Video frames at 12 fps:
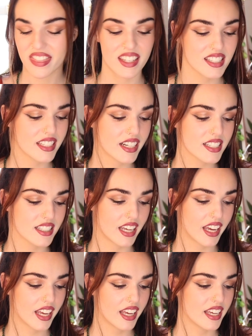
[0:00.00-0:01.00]
This next
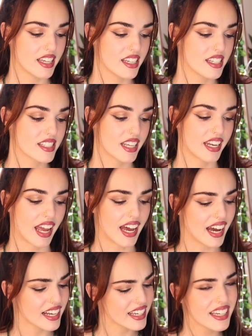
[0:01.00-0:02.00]
thing is an
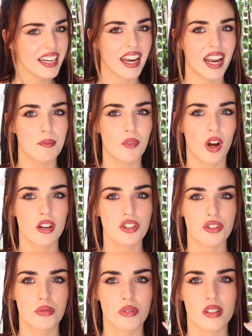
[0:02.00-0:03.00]
agate, and I'm
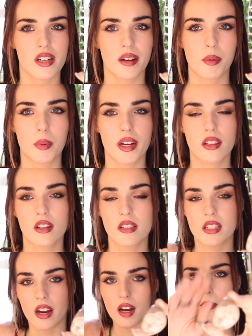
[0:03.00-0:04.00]
not sure. I remember I
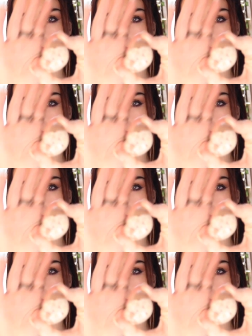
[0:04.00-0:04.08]
looked it